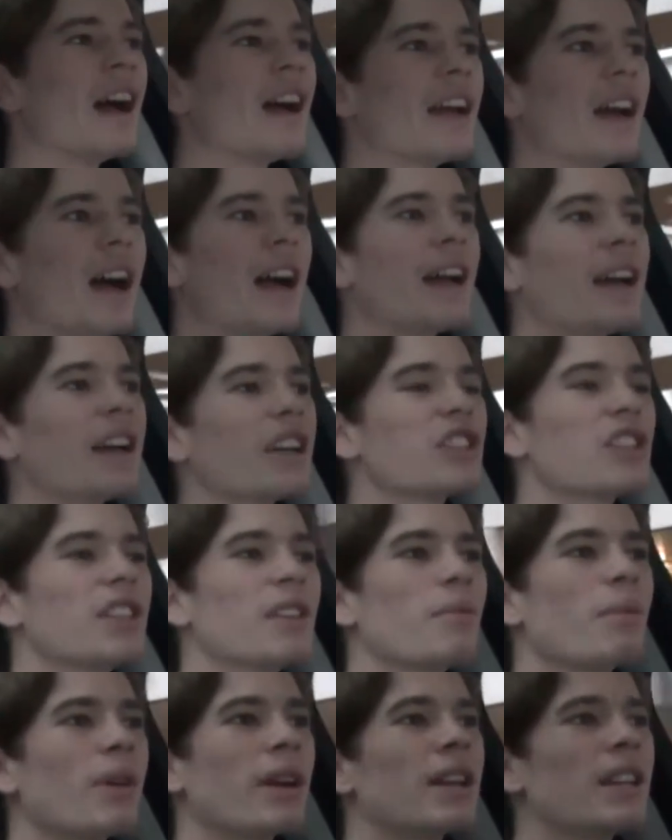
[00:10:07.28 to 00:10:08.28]
I
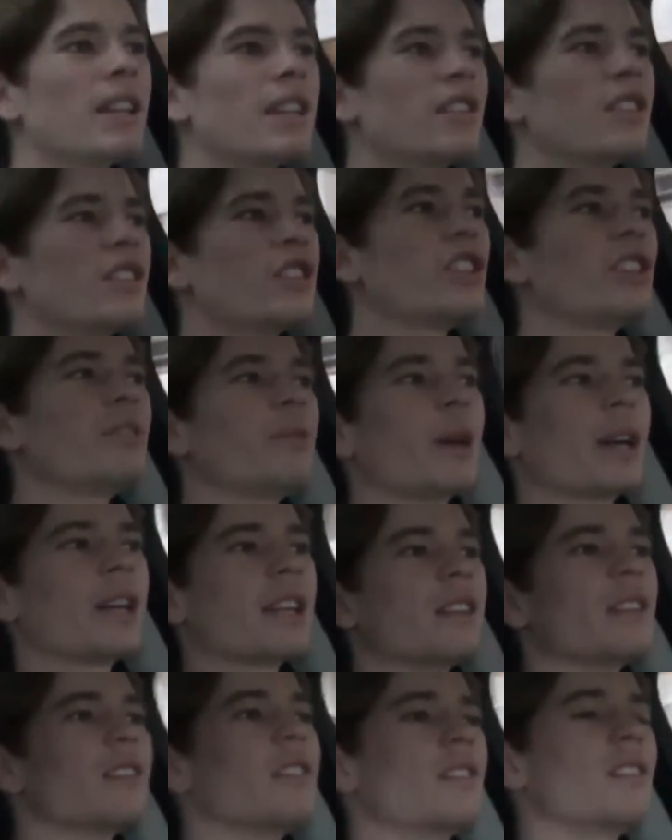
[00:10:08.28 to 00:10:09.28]
actually went in a
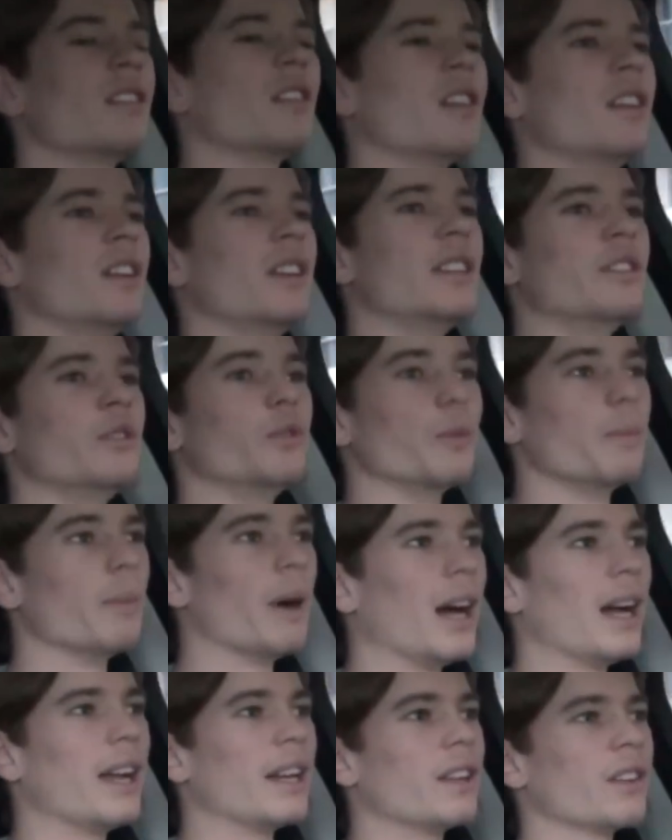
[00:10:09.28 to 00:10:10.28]
G-Wagon in
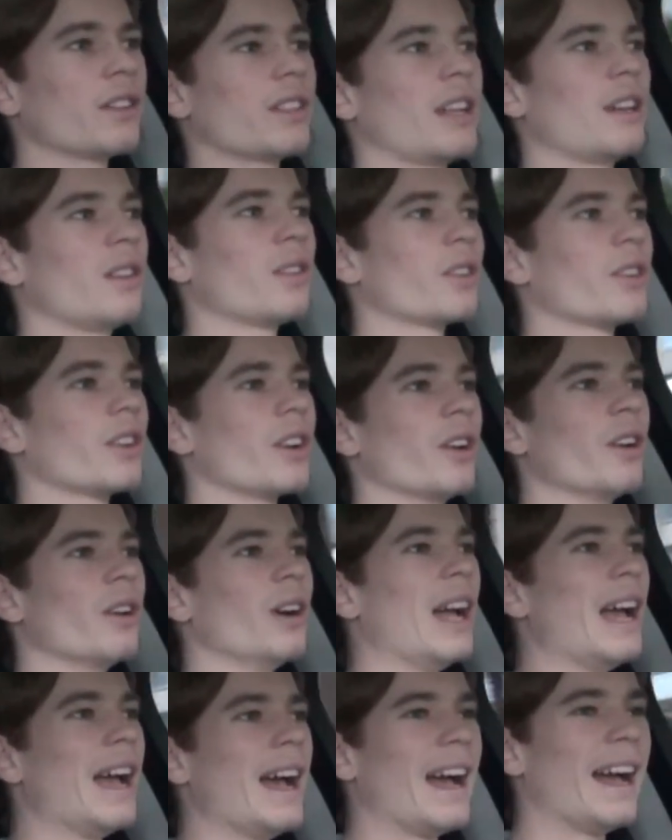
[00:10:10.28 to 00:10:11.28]
Dubai not that long ago,
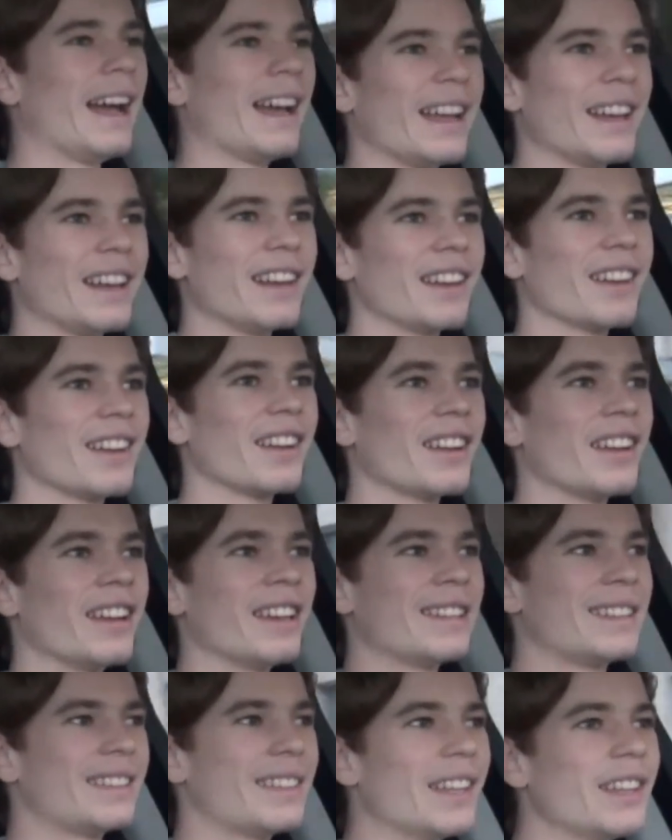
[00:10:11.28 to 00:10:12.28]
and
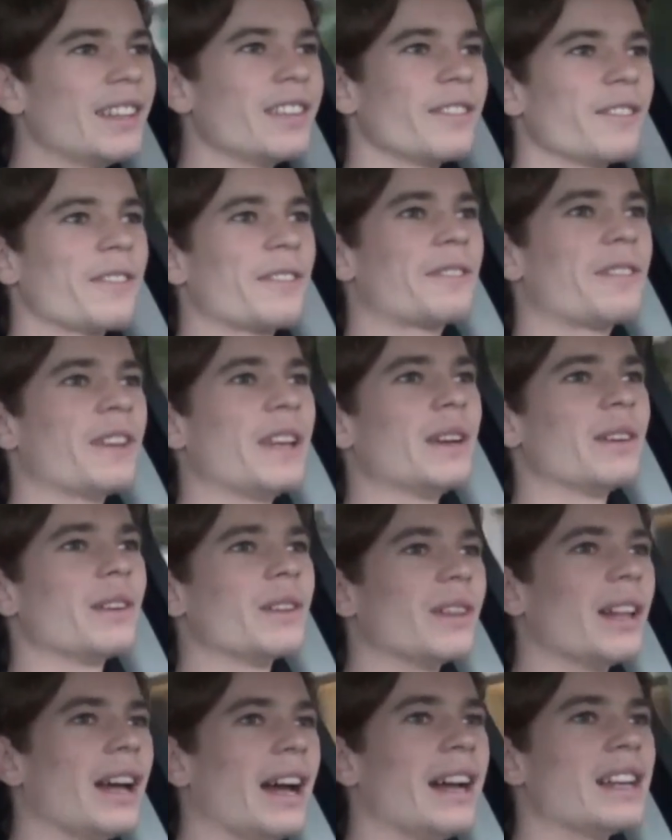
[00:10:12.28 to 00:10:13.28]
it didn't
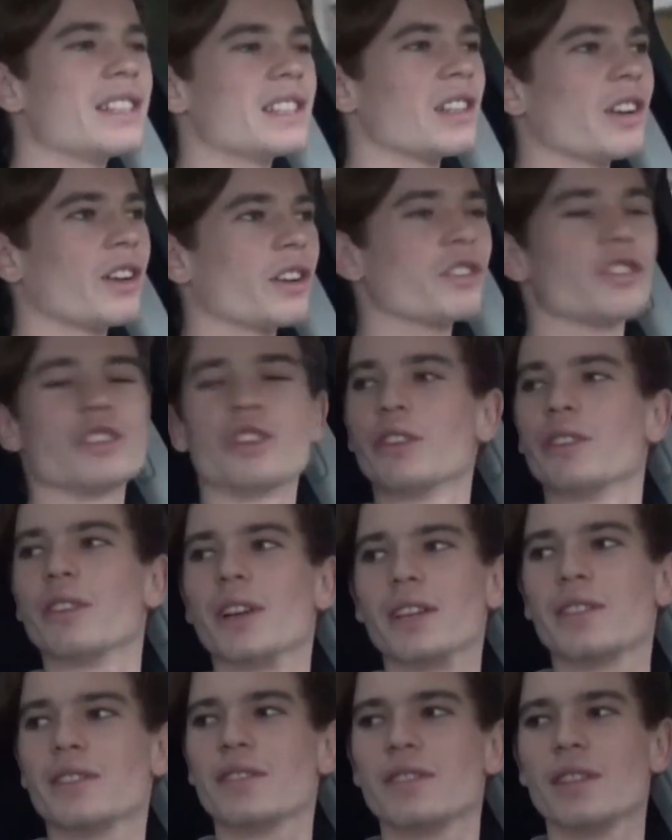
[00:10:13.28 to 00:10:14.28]
feel as
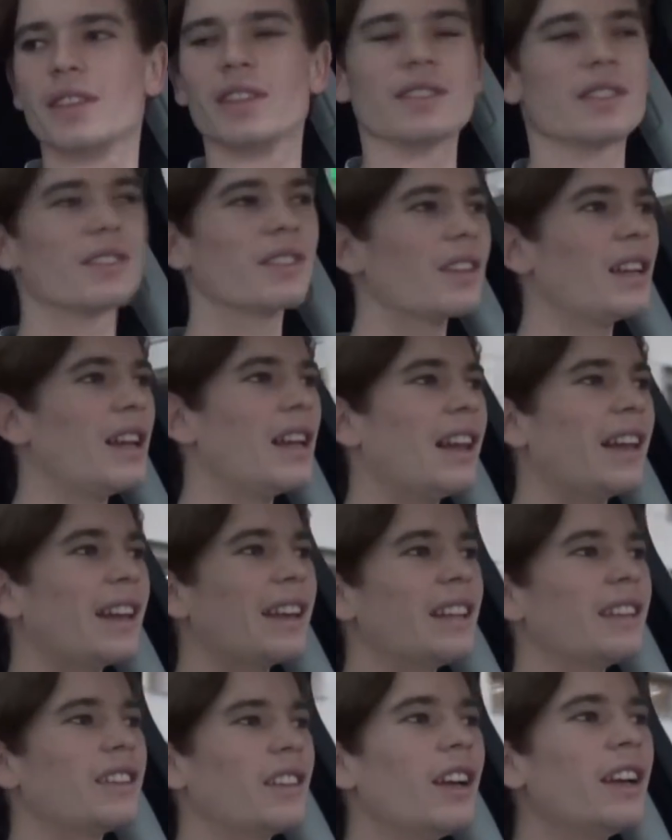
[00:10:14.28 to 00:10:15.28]
luxurious as this.
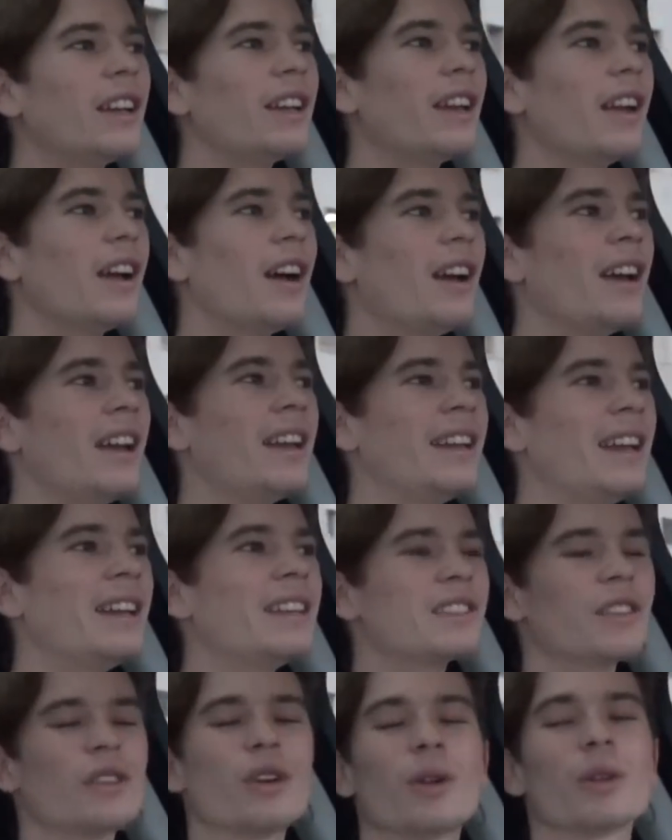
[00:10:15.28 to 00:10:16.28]
Like, it
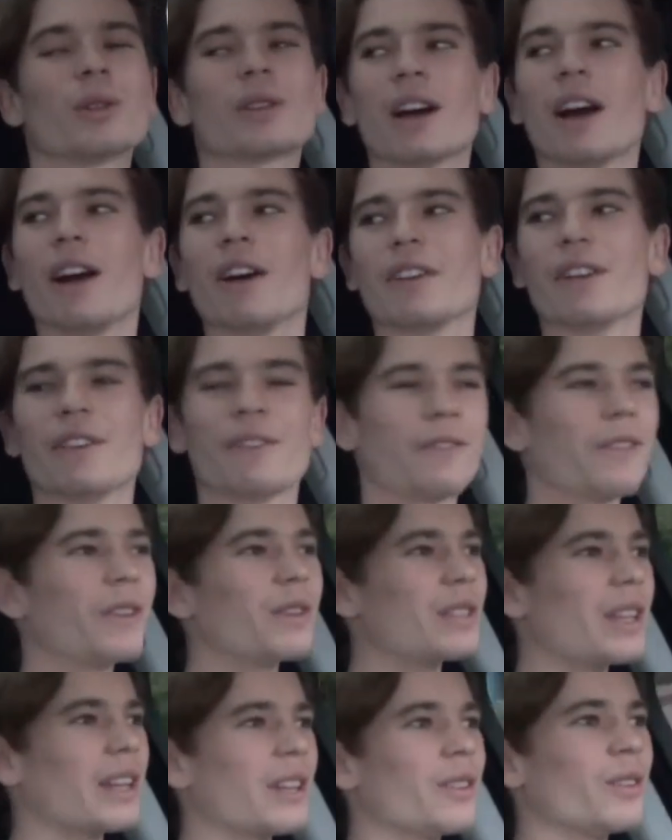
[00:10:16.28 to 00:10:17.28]
is an old car, and it
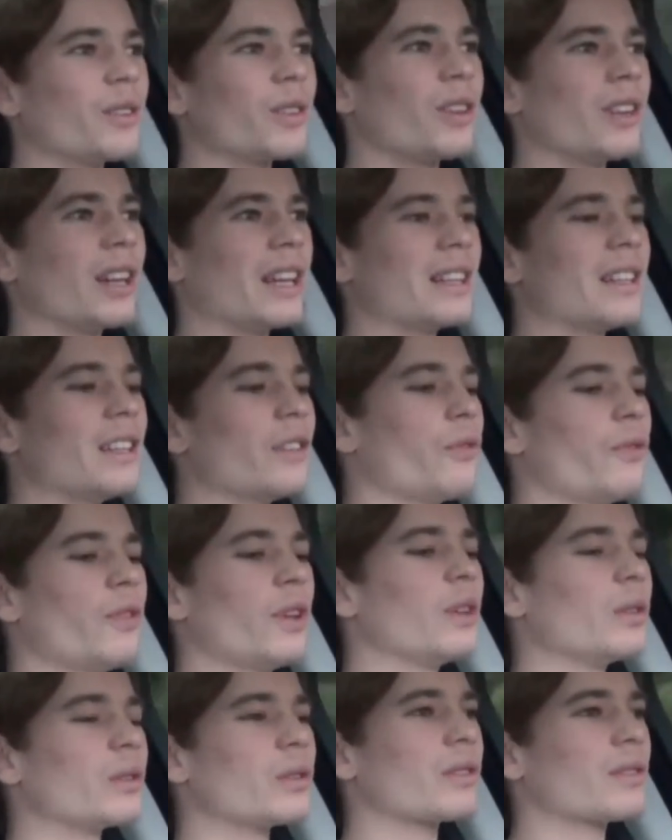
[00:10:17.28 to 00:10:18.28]
feels like an old car. Like, this
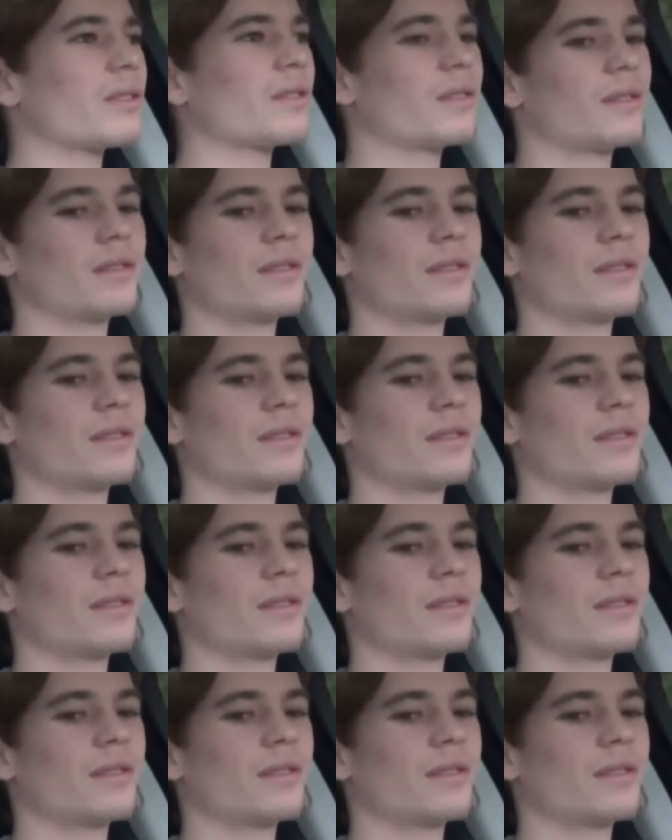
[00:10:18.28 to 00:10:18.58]
feels